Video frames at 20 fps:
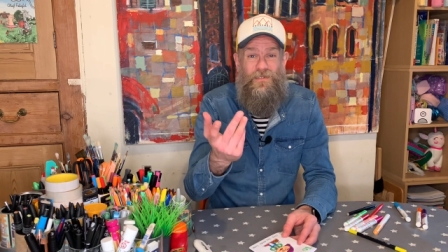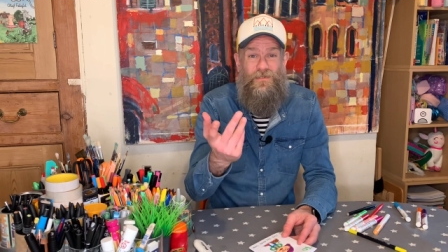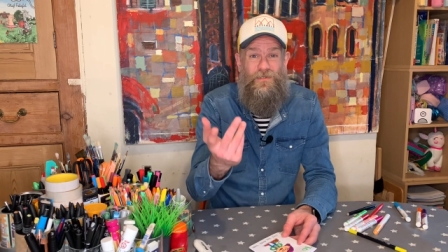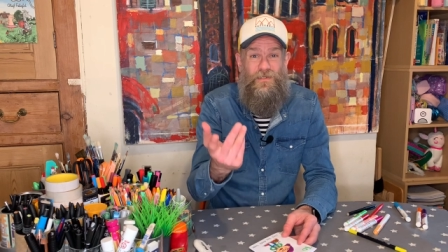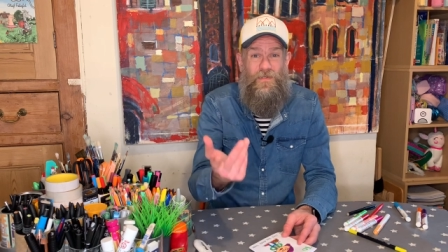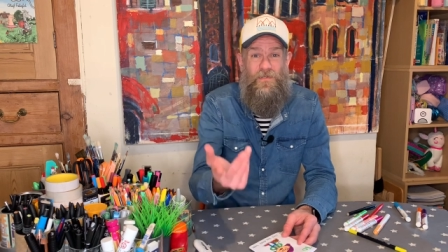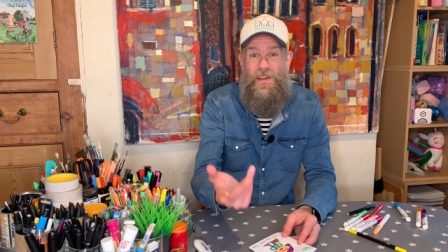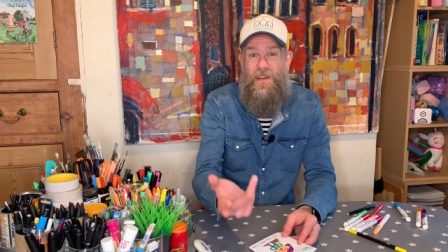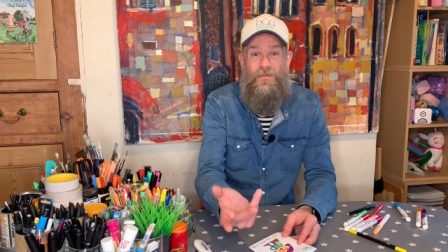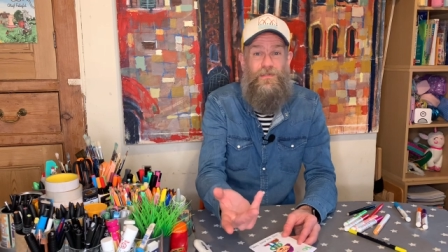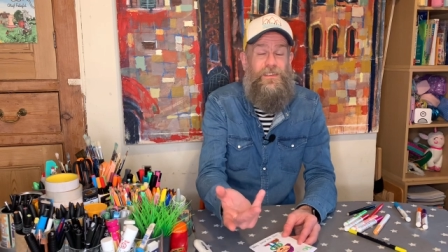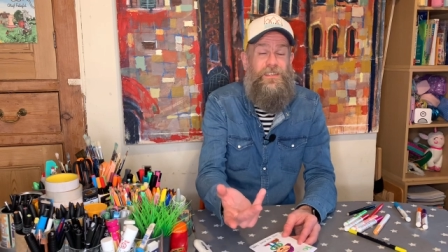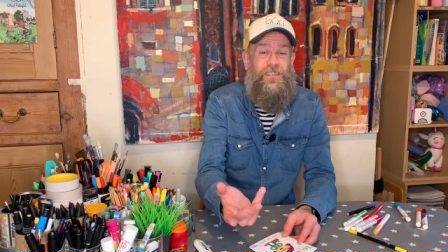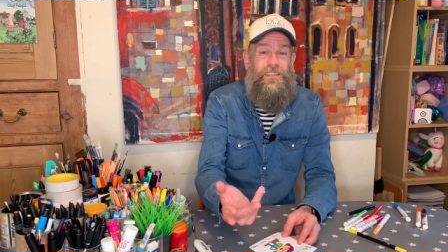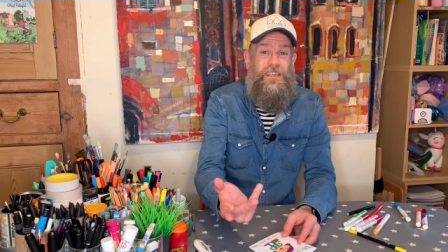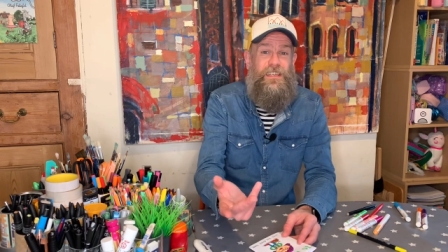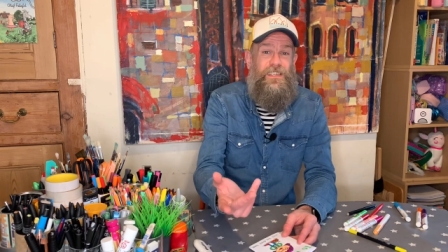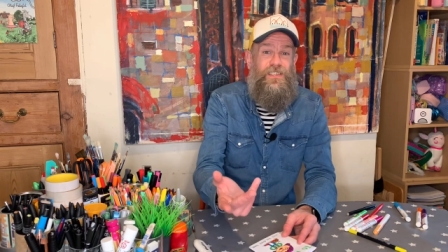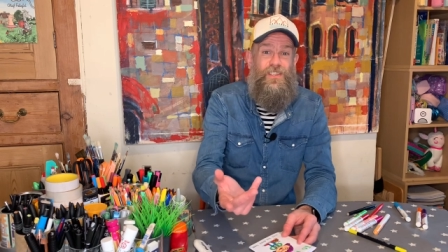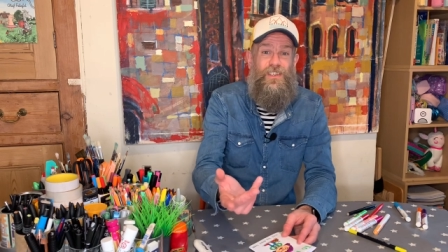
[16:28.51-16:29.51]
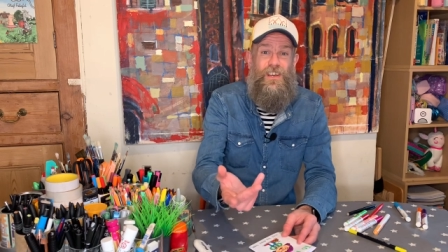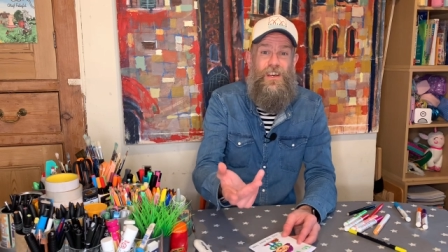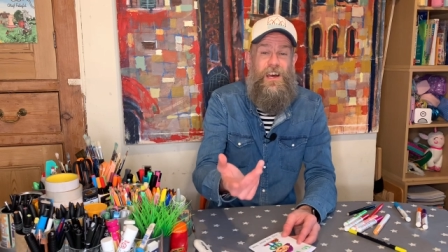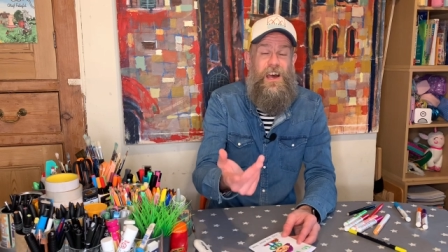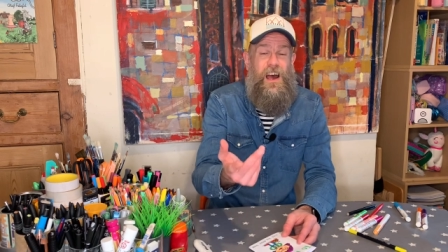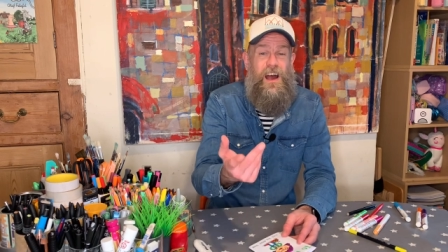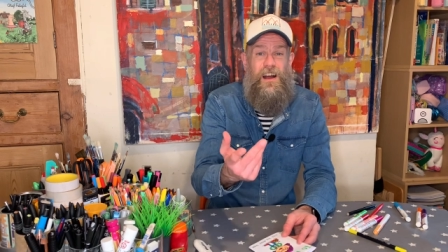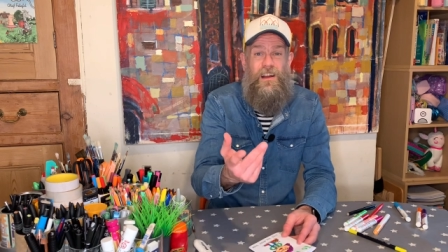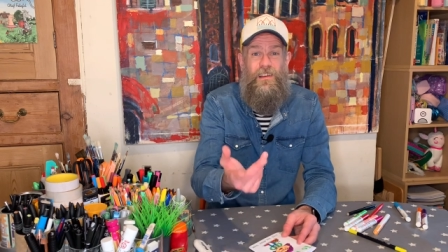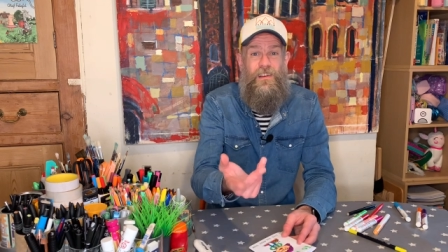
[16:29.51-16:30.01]
your favorite
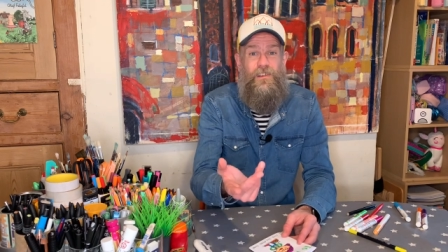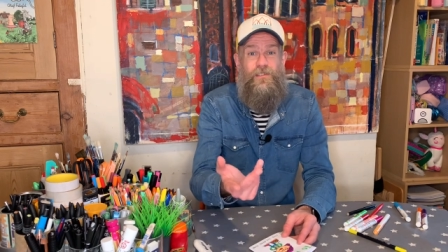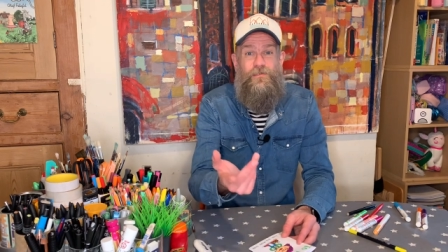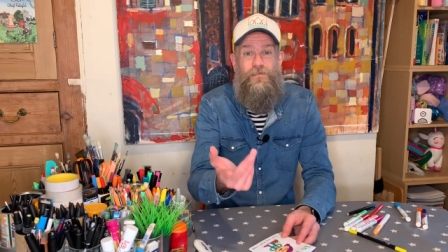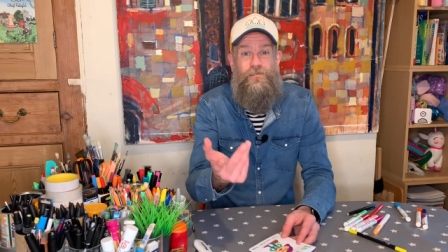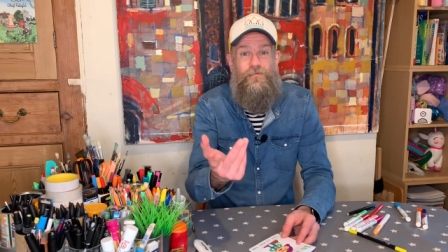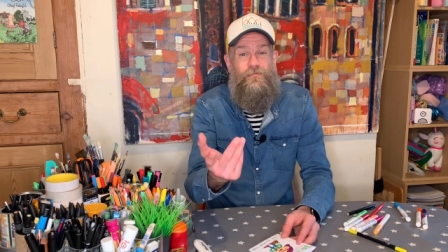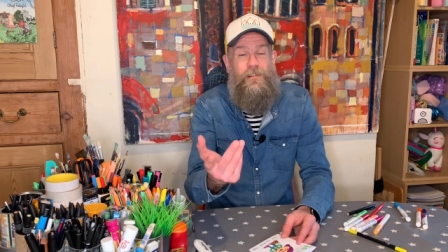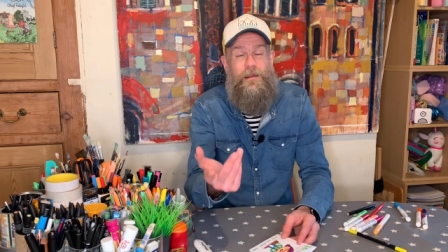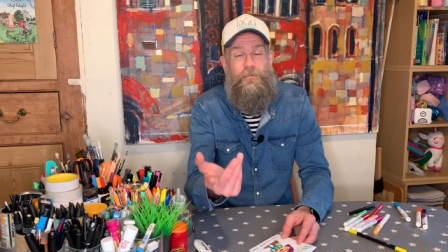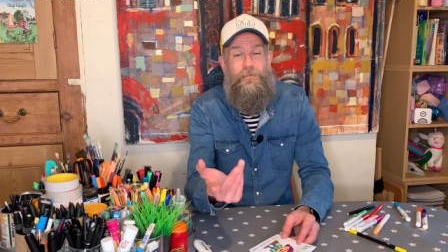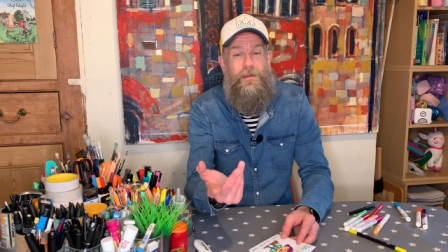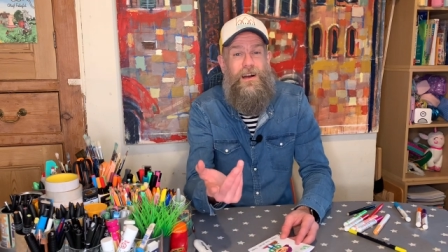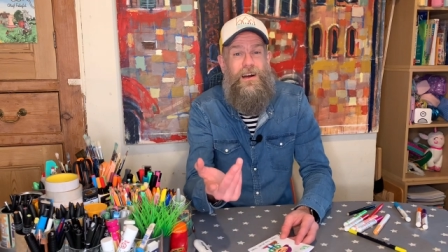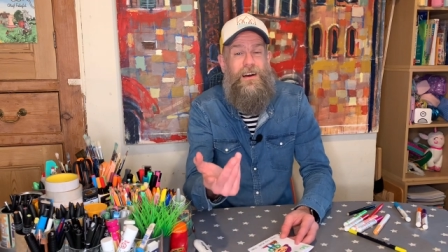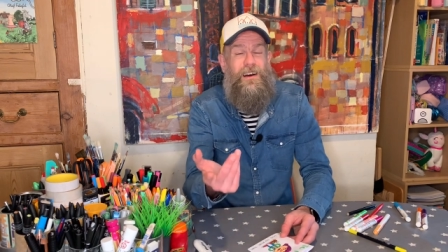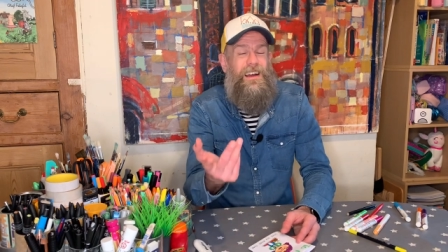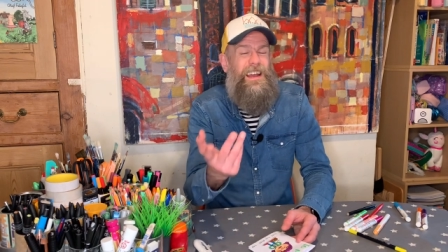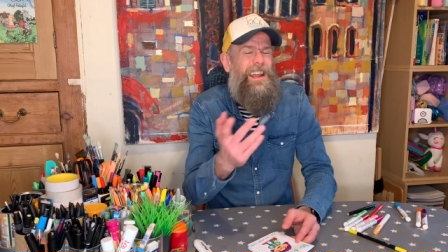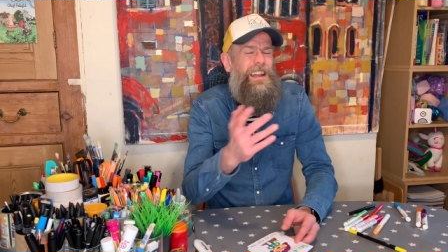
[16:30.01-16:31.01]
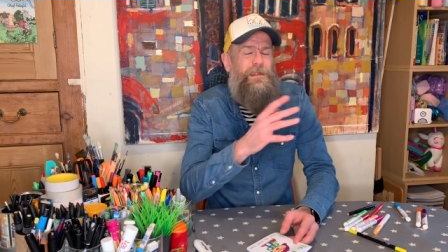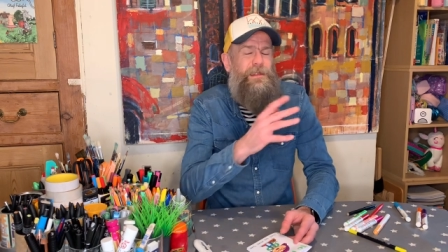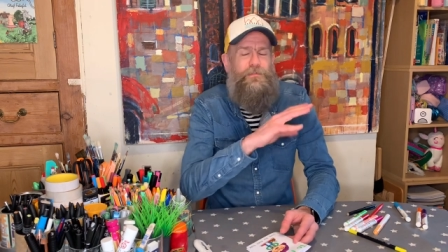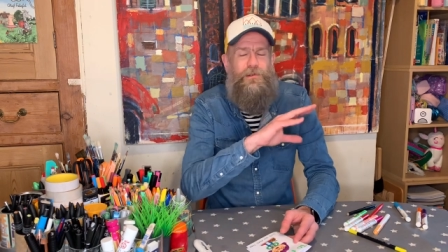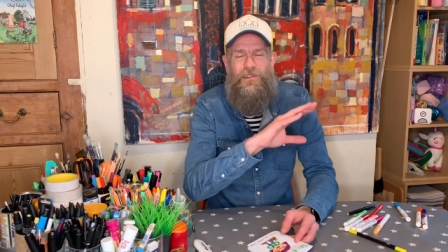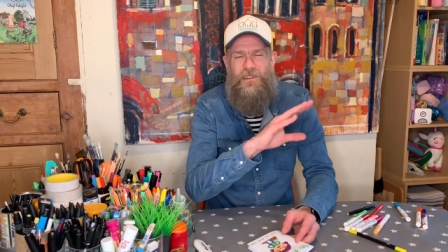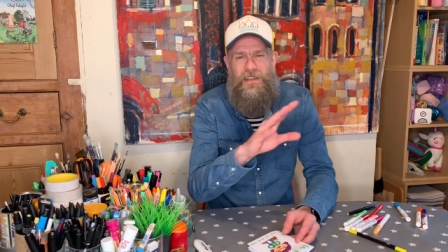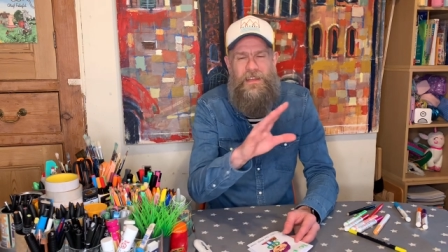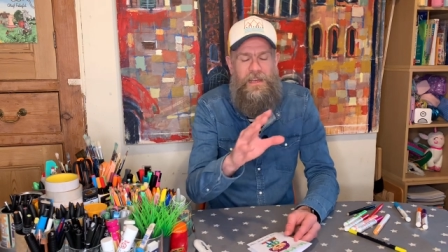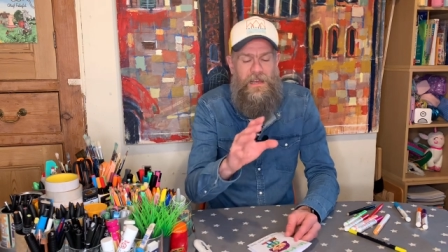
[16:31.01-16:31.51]
teacher, uncle, grandma,
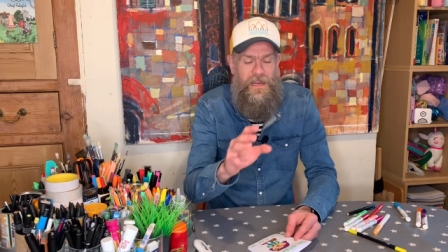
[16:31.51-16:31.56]
anybody.